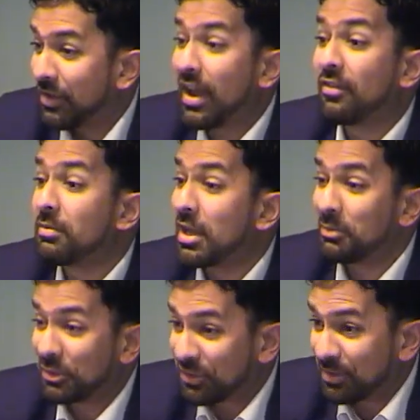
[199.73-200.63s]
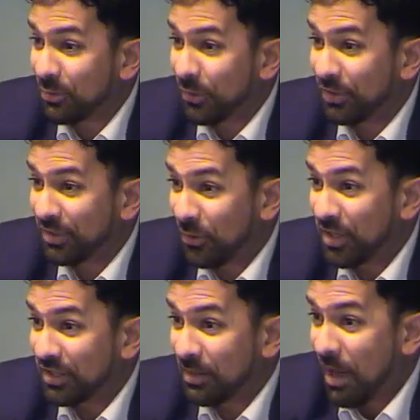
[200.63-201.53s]
have ever met a Muslim or know
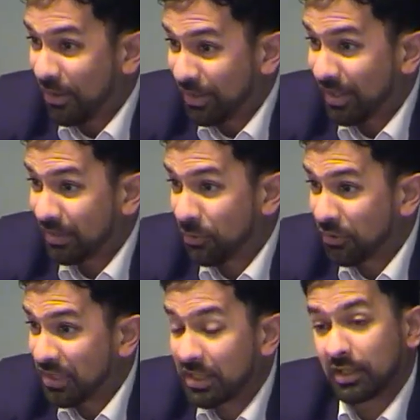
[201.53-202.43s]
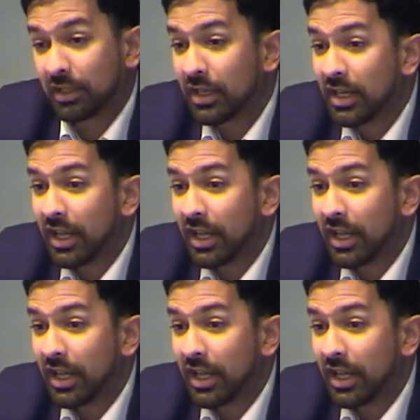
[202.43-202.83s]
anything about it, and of course he didn't.